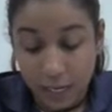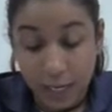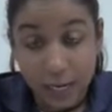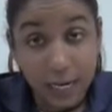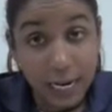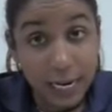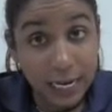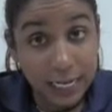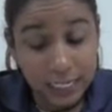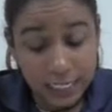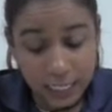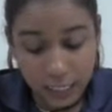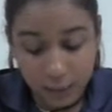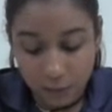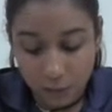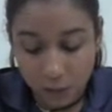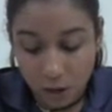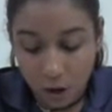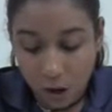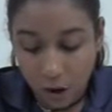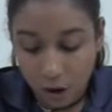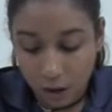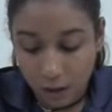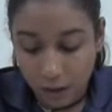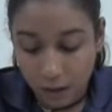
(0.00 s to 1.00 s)
The antonyms
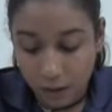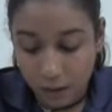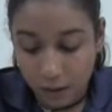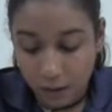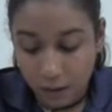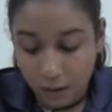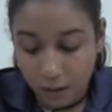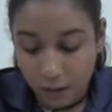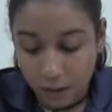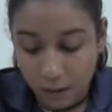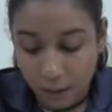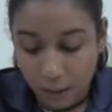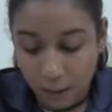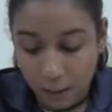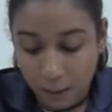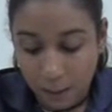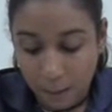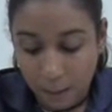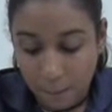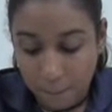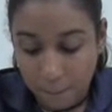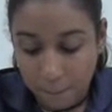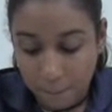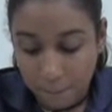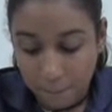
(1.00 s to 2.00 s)
are
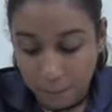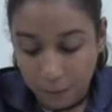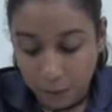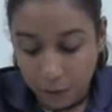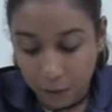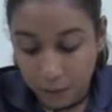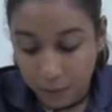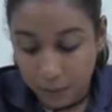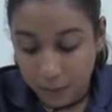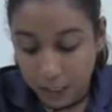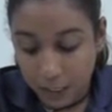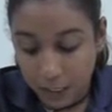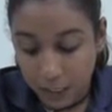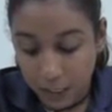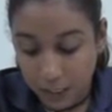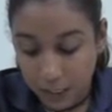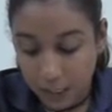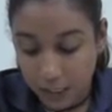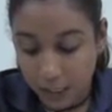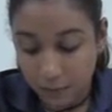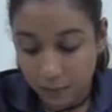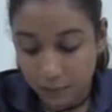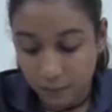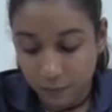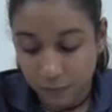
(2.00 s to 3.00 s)

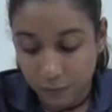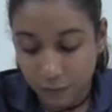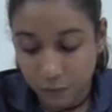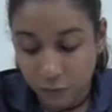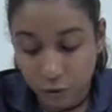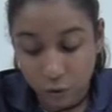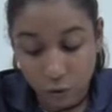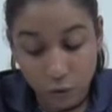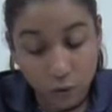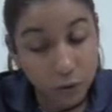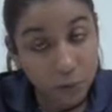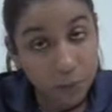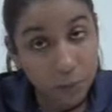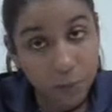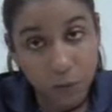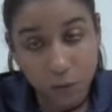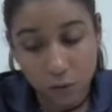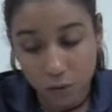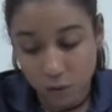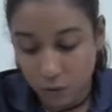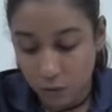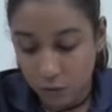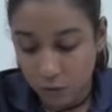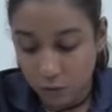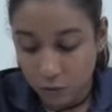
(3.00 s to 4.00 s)
permanent,
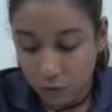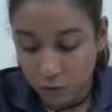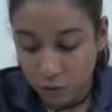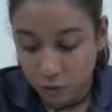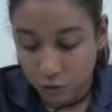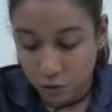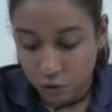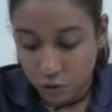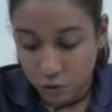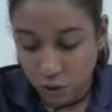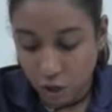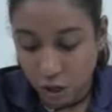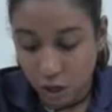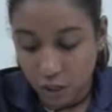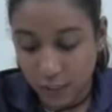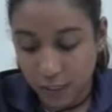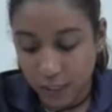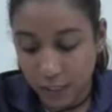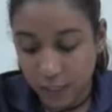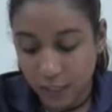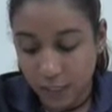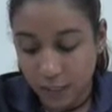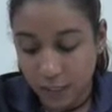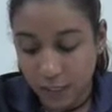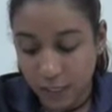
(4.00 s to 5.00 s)
durable,
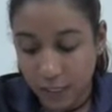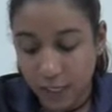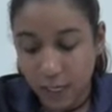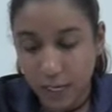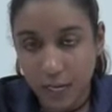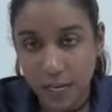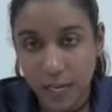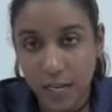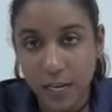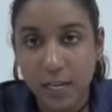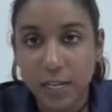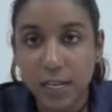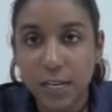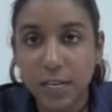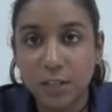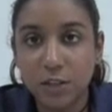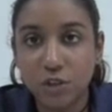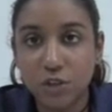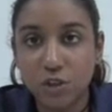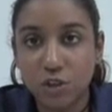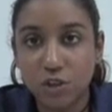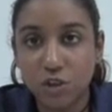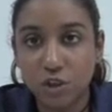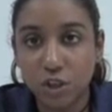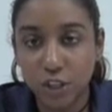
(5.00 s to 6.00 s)
solid, and
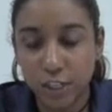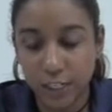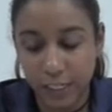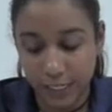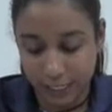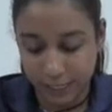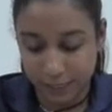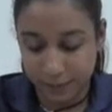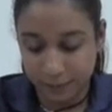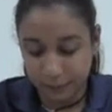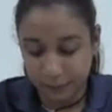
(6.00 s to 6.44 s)
sturdy.